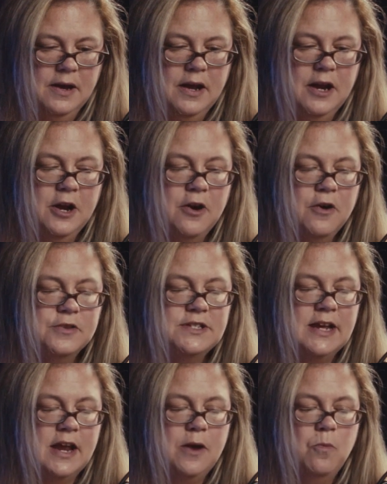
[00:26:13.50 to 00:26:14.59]
Heroes
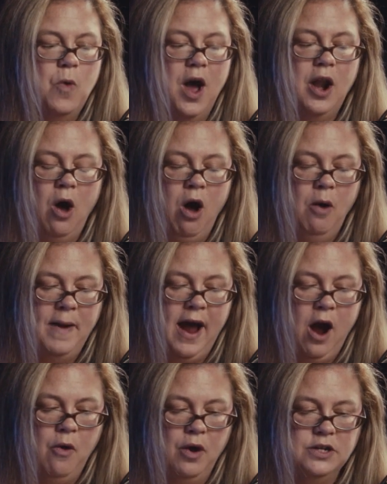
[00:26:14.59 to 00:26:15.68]
see what all
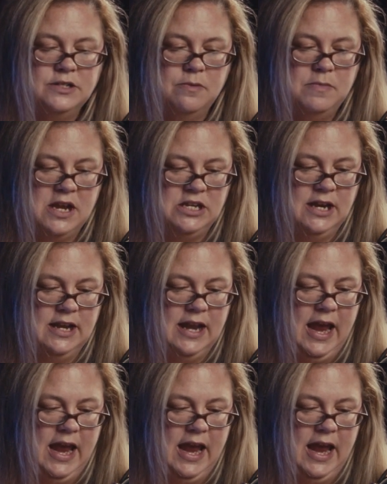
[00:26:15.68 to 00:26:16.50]
power, dominion,